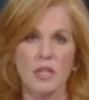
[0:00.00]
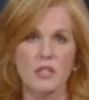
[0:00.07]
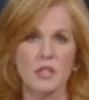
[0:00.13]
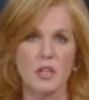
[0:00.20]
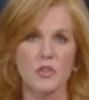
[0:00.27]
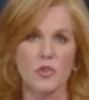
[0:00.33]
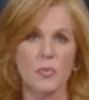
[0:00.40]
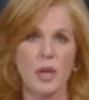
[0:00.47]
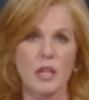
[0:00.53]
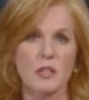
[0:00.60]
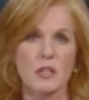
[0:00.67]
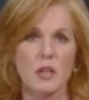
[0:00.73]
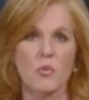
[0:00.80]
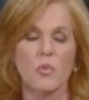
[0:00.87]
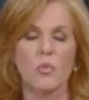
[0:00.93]
Central Bank
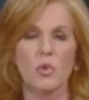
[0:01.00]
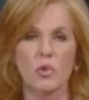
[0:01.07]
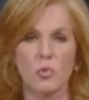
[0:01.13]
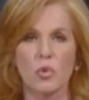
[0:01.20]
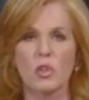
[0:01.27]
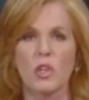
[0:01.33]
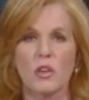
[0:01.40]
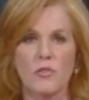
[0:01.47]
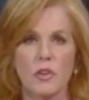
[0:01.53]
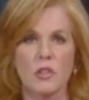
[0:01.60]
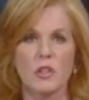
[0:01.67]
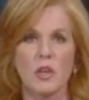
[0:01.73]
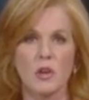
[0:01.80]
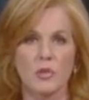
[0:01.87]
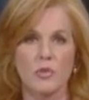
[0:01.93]
said, we'll give you a
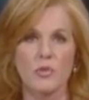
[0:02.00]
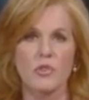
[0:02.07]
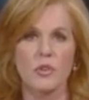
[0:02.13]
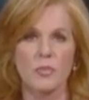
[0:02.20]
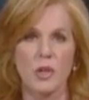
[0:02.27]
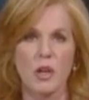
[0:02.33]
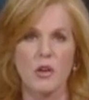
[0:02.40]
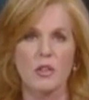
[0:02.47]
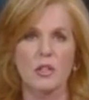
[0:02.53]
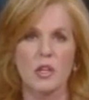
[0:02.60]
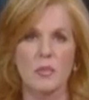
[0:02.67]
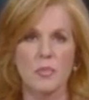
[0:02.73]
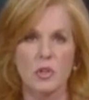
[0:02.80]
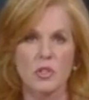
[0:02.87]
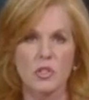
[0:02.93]
loan through something called the
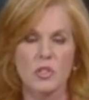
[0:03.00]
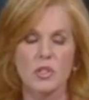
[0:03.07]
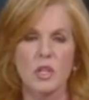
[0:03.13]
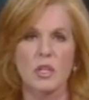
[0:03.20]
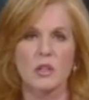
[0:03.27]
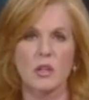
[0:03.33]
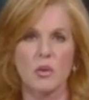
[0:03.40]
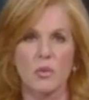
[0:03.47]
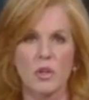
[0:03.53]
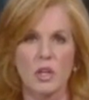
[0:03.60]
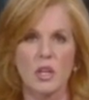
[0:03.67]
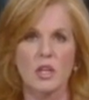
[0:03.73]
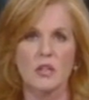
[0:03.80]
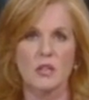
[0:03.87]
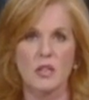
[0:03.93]
Emergency Liquidity
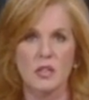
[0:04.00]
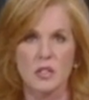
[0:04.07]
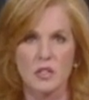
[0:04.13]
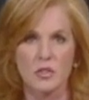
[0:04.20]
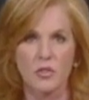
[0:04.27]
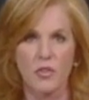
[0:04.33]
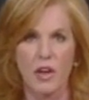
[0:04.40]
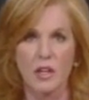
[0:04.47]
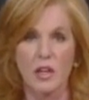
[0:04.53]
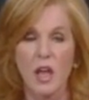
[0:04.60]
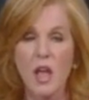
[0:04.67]
Assistance Fund.